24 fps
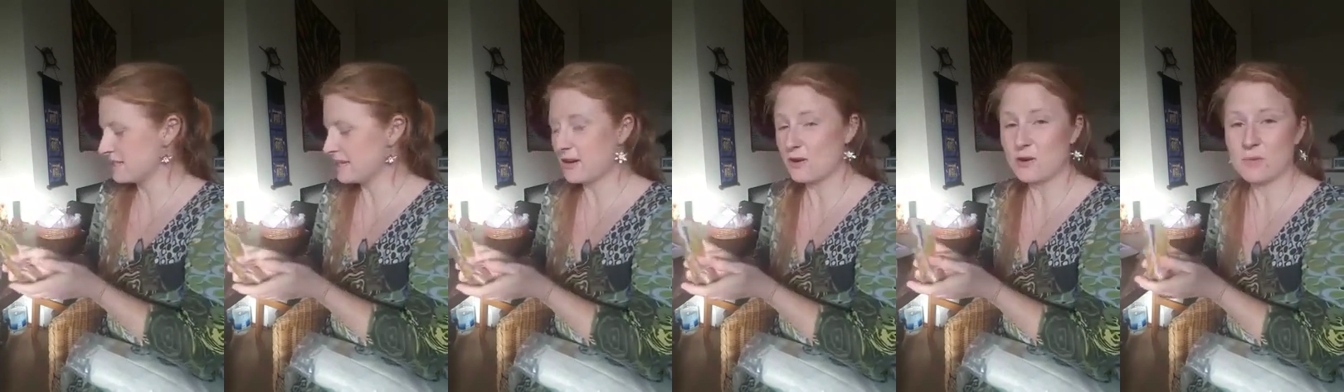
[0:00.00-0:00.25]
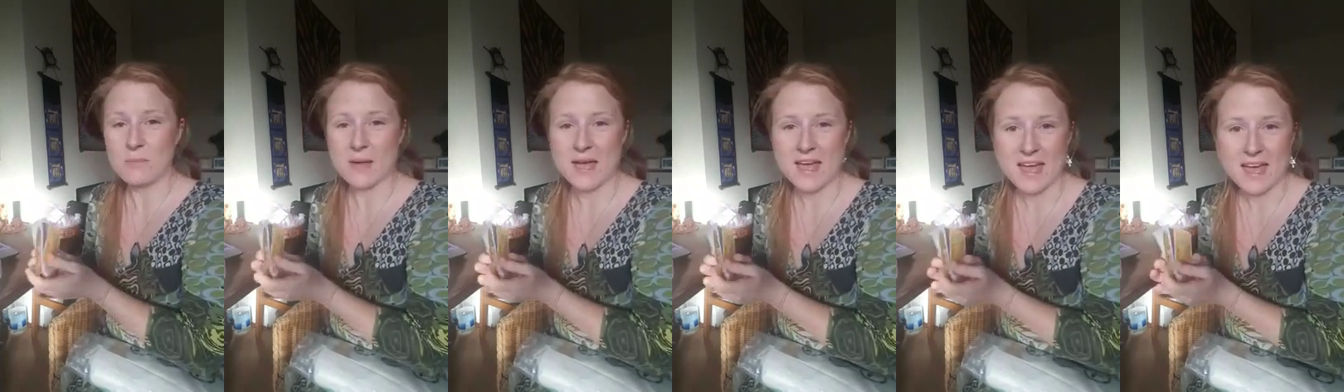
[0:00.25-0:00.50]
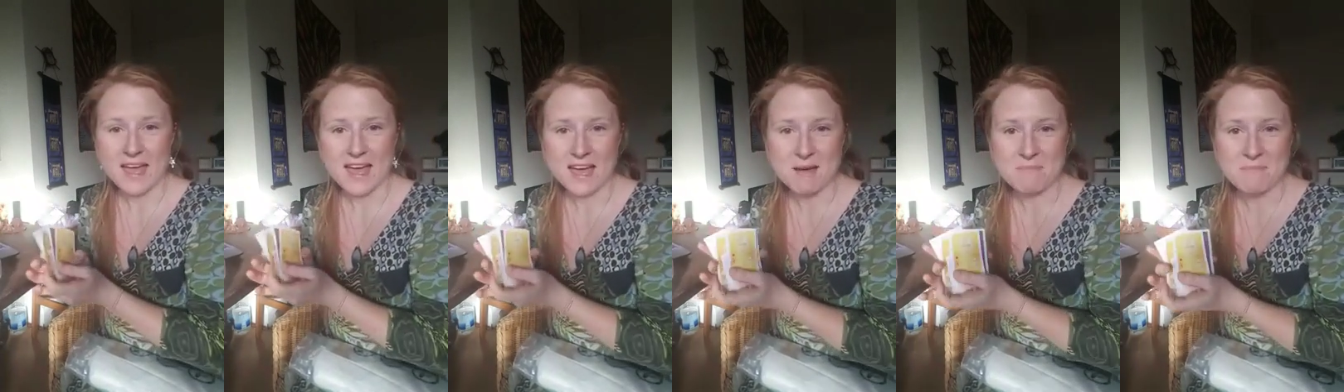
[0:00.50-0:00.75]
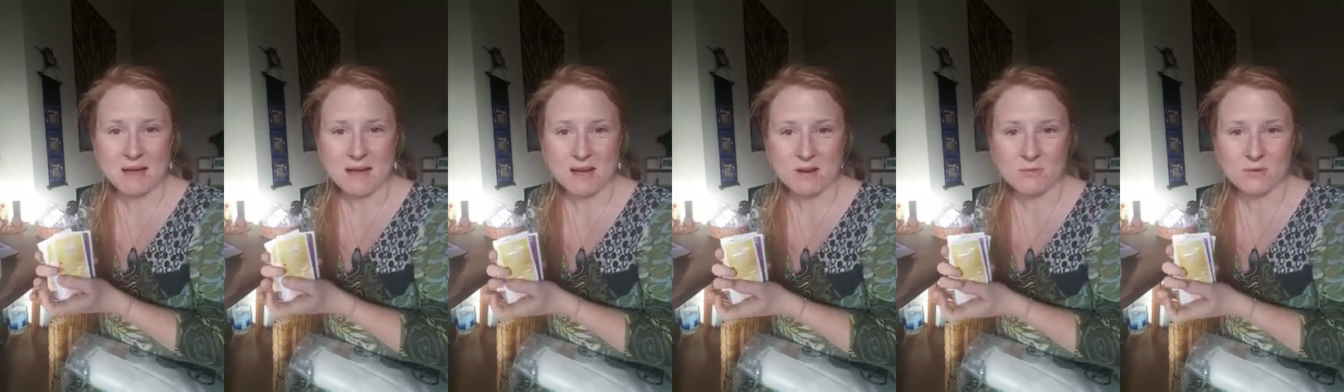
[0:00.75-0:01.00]
a little bit
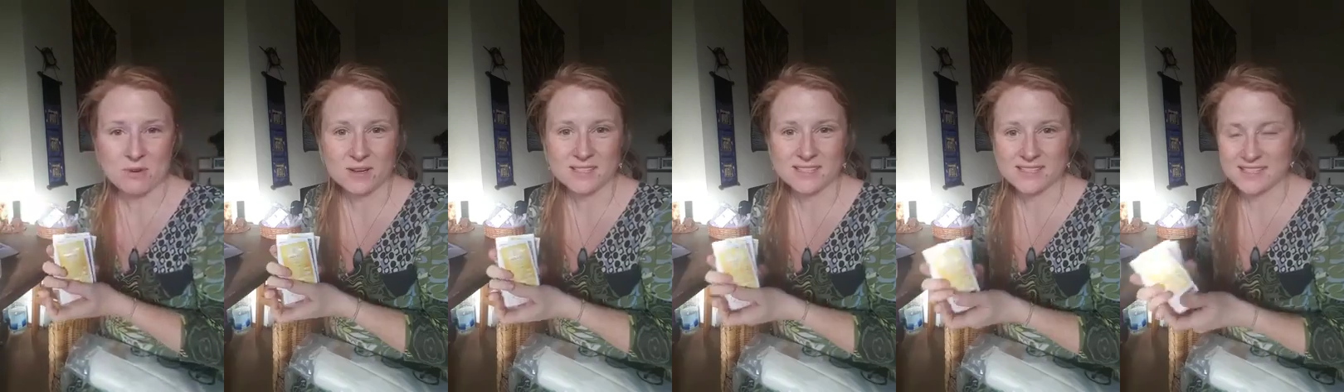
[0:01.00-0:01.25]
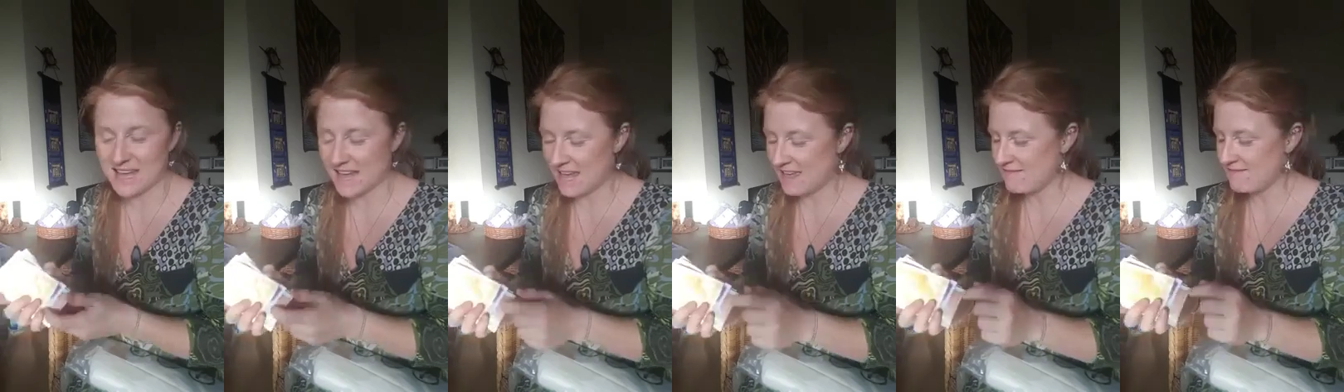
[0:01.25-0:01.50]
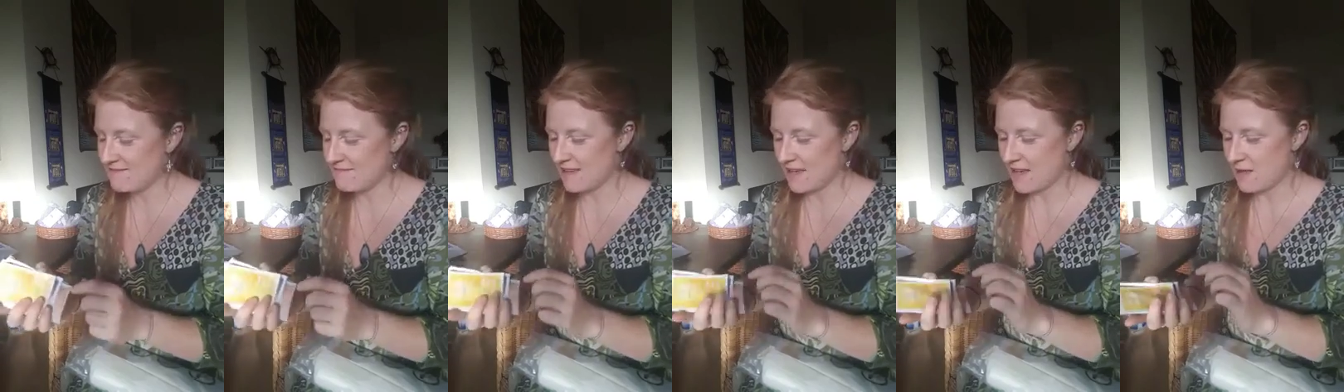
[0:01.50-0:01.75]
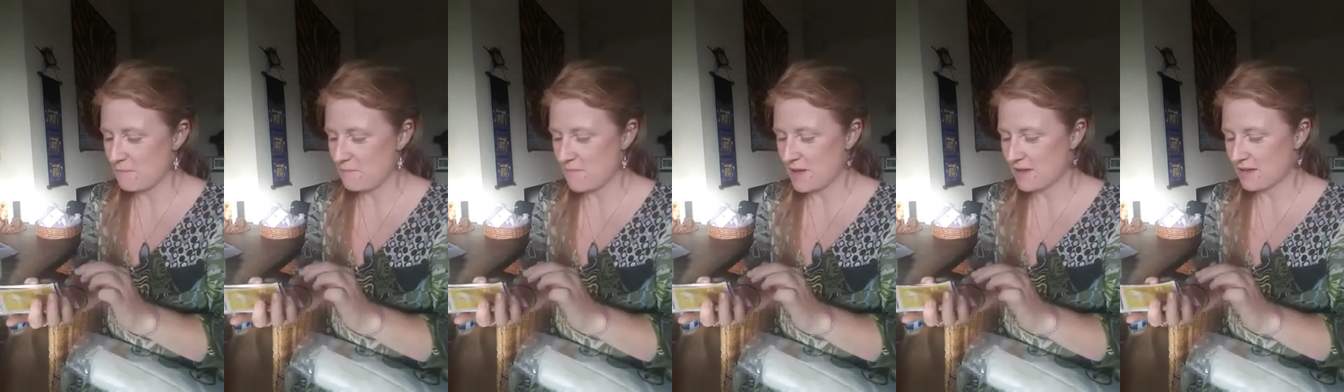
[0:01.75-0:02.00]
about what's in
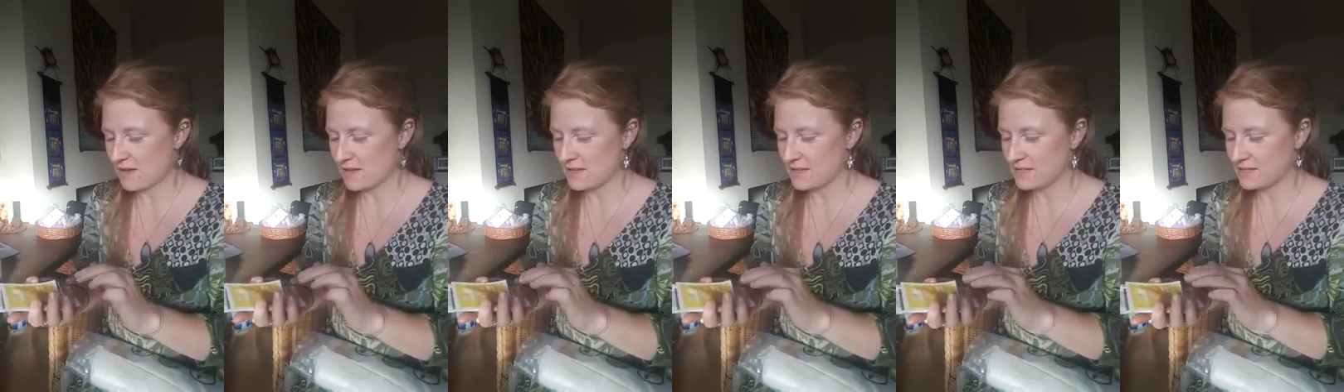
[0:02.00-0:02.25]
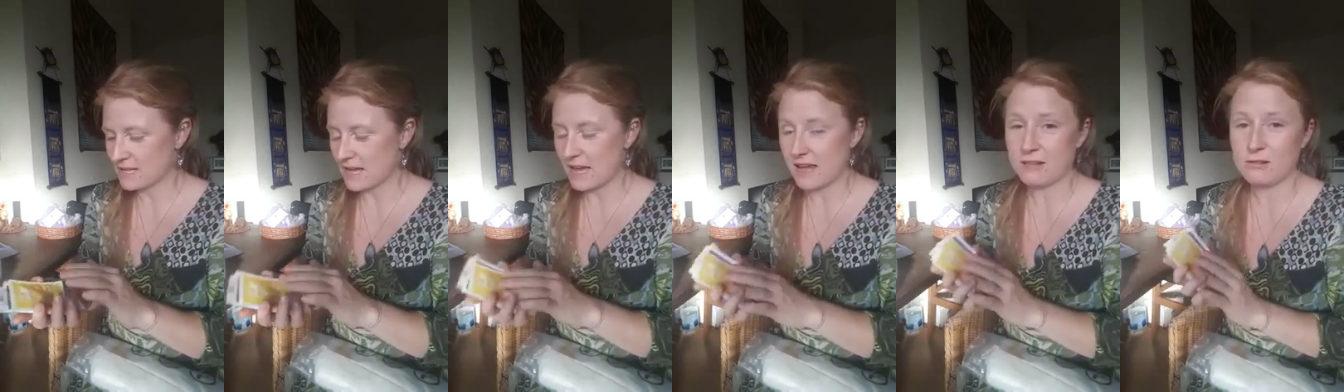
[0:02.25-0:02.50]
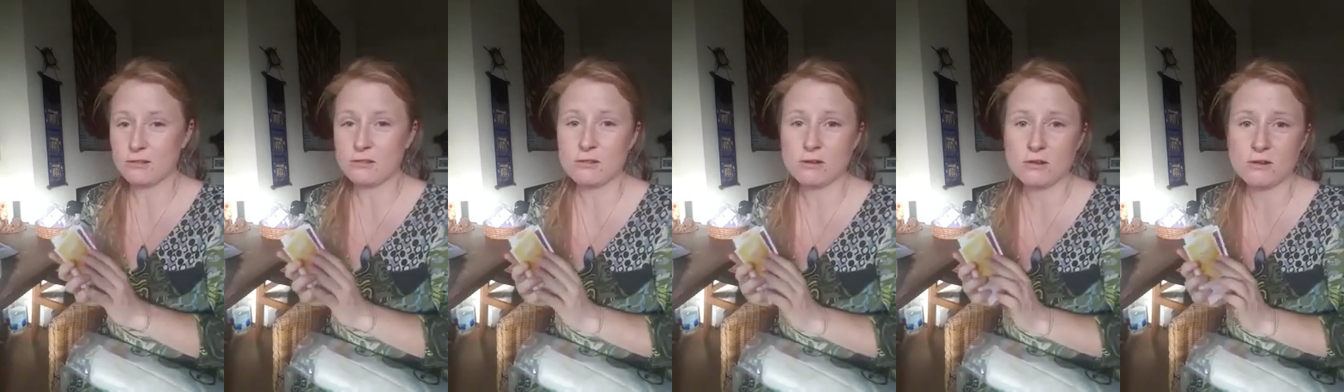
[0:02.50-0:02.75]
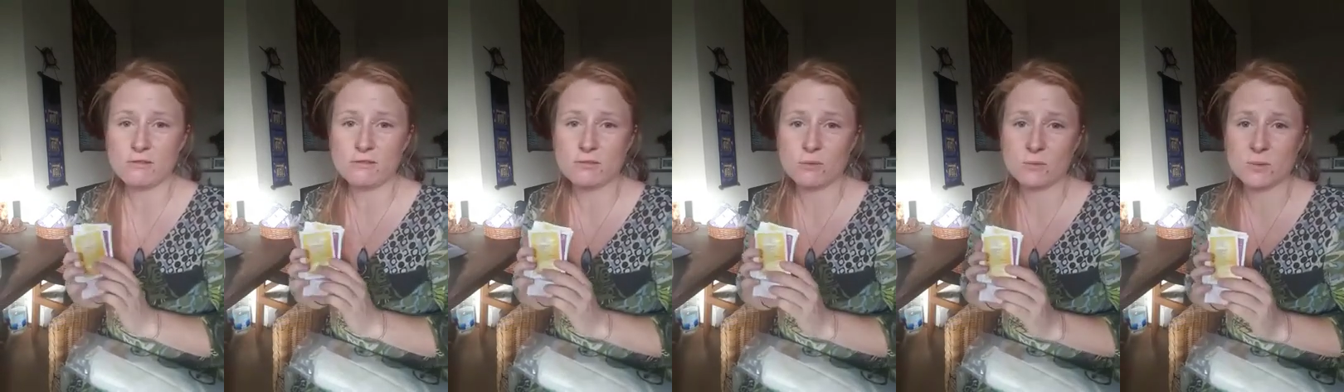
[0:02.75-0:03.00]
them, because I
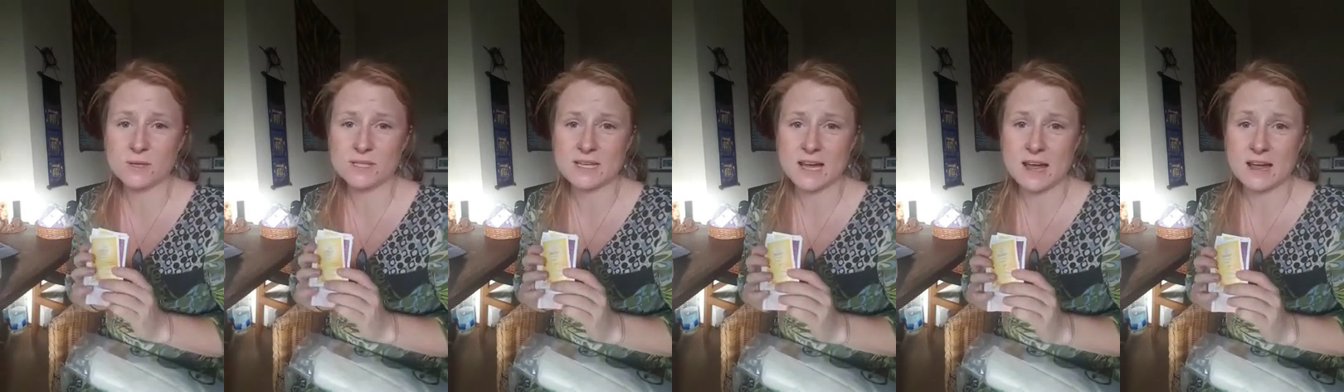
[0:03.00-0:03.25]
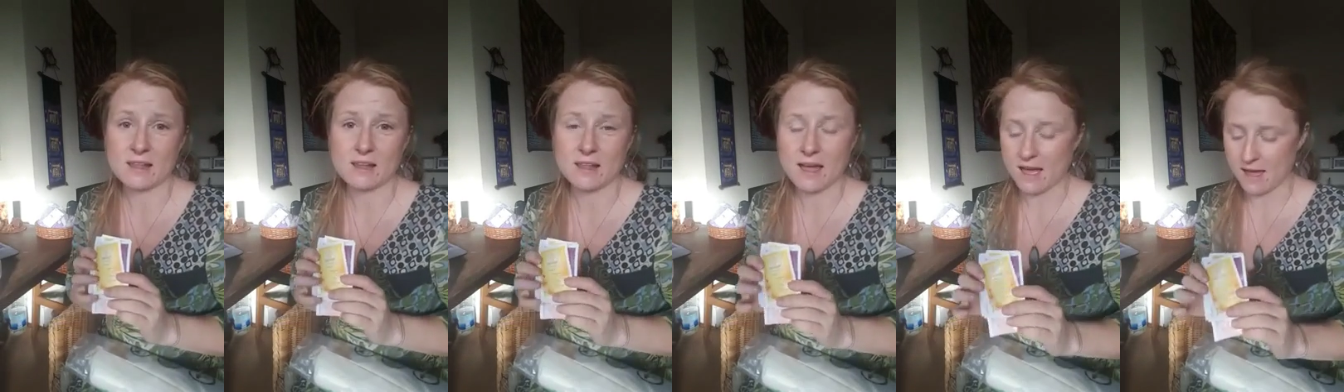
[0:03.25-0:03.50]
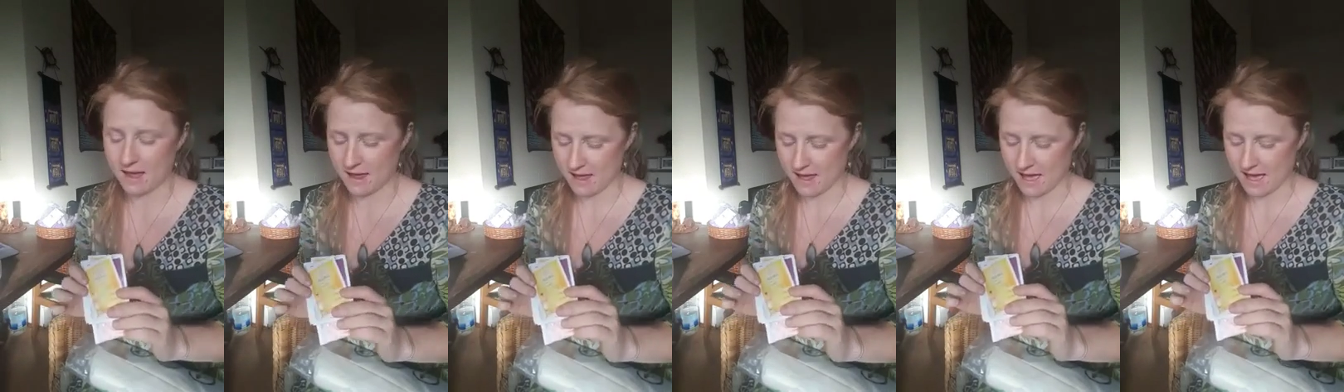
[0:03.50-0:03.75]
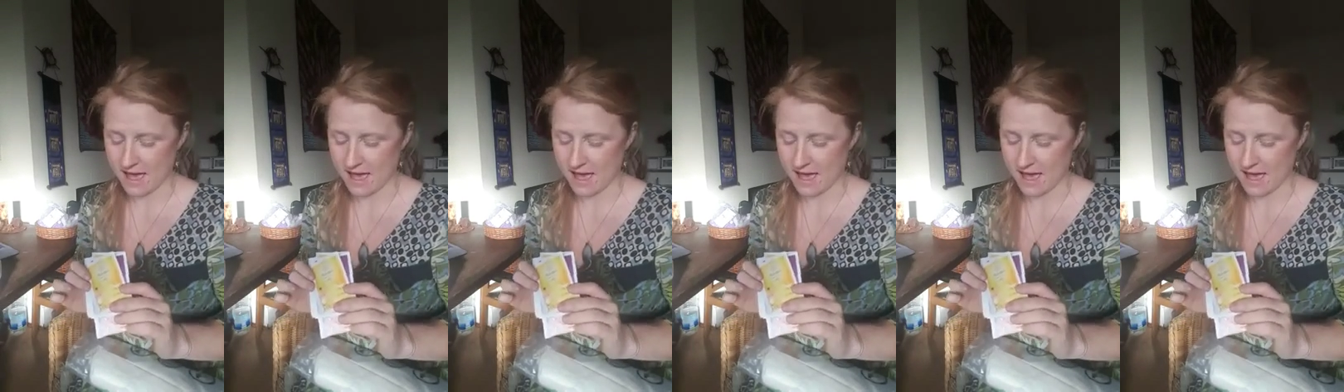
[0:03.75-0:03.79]
love Wedella.